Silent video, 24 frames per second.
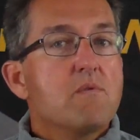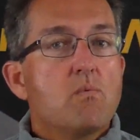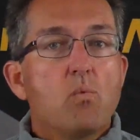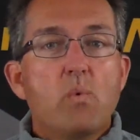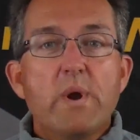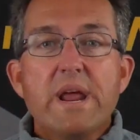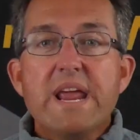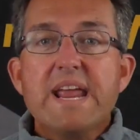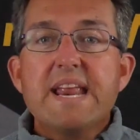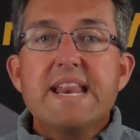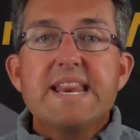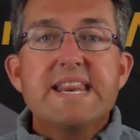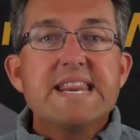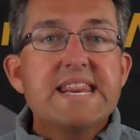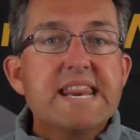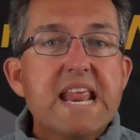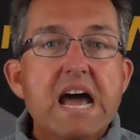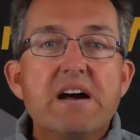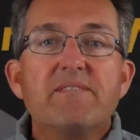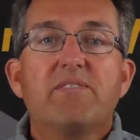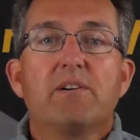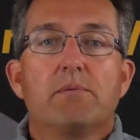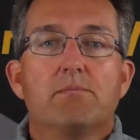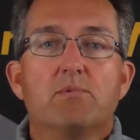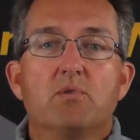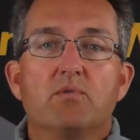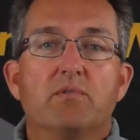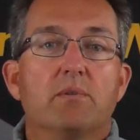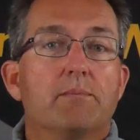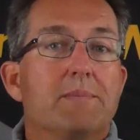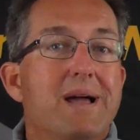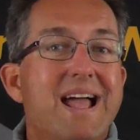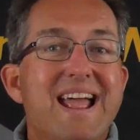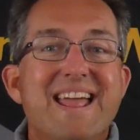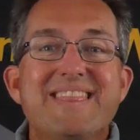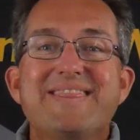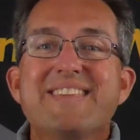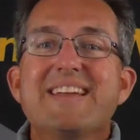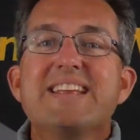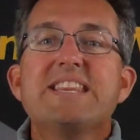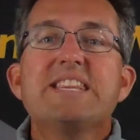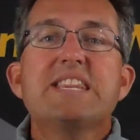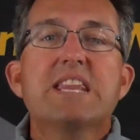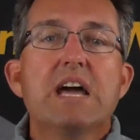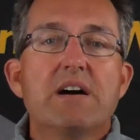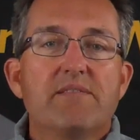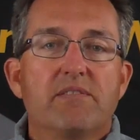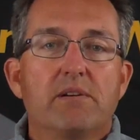We never move, and they
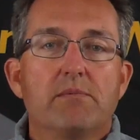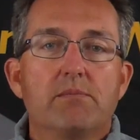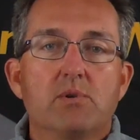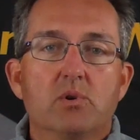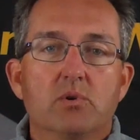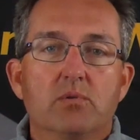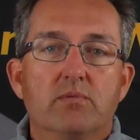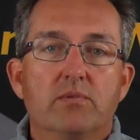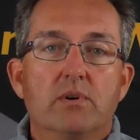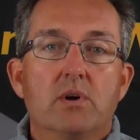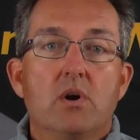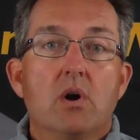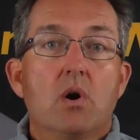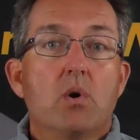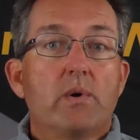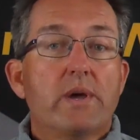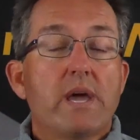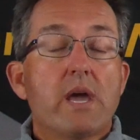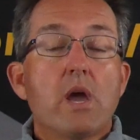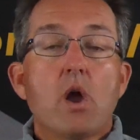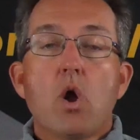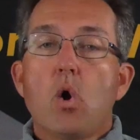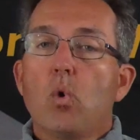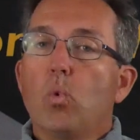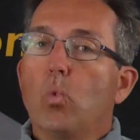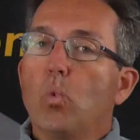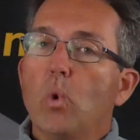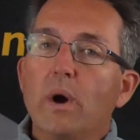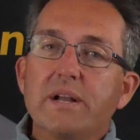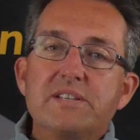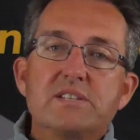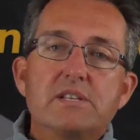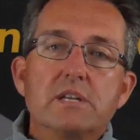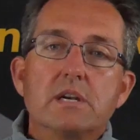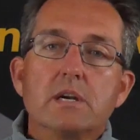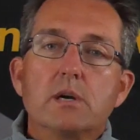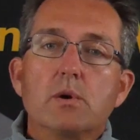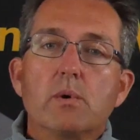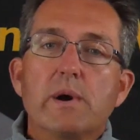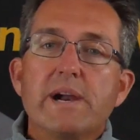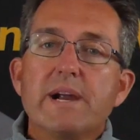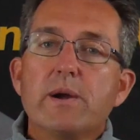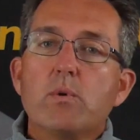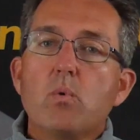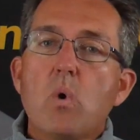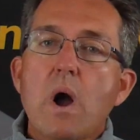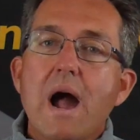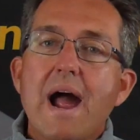never move, okay? Once in a
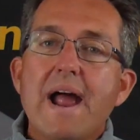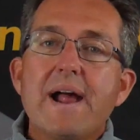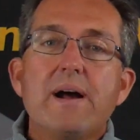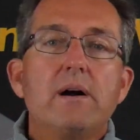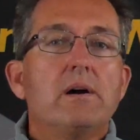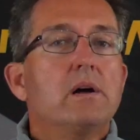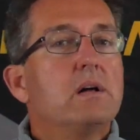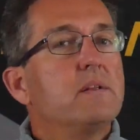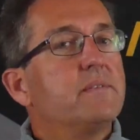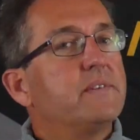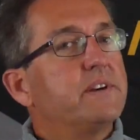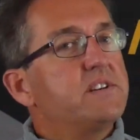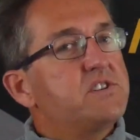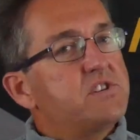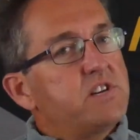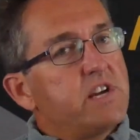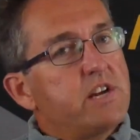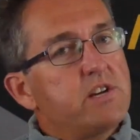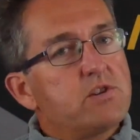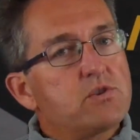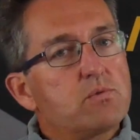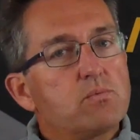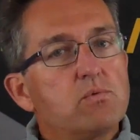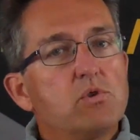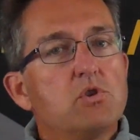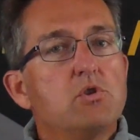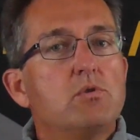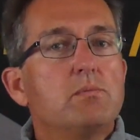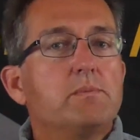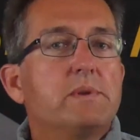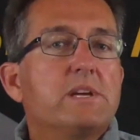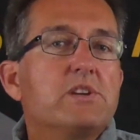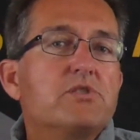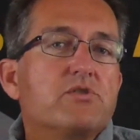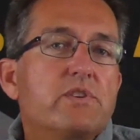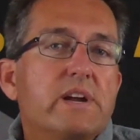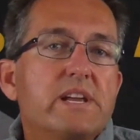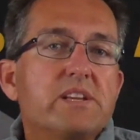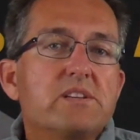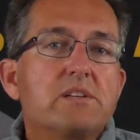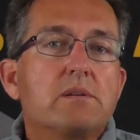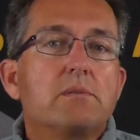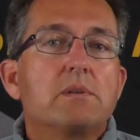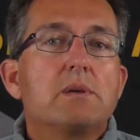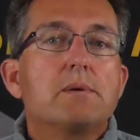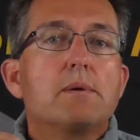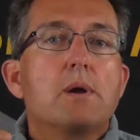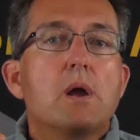great while, they change room, they change
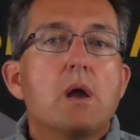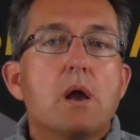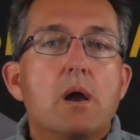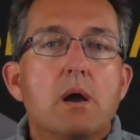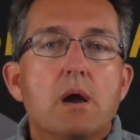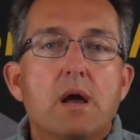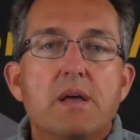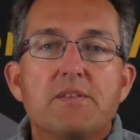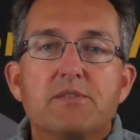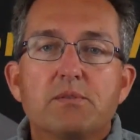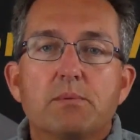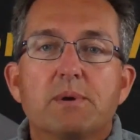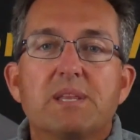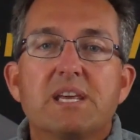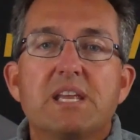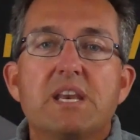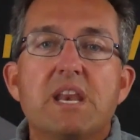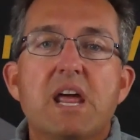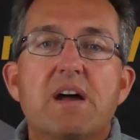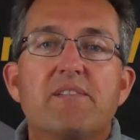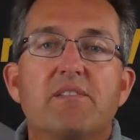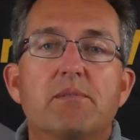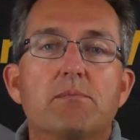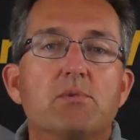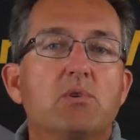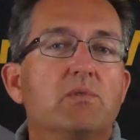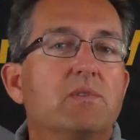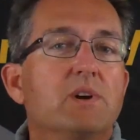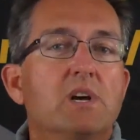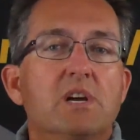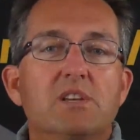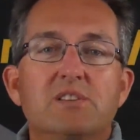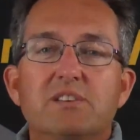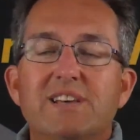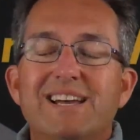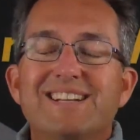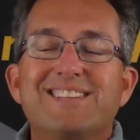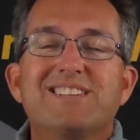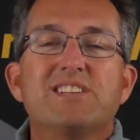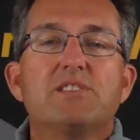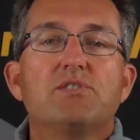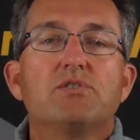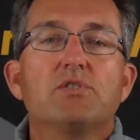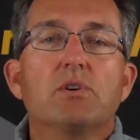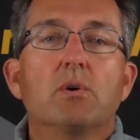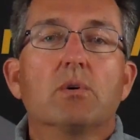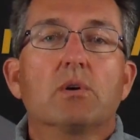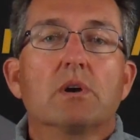something, so they never move. So that's a
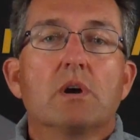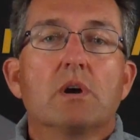joke.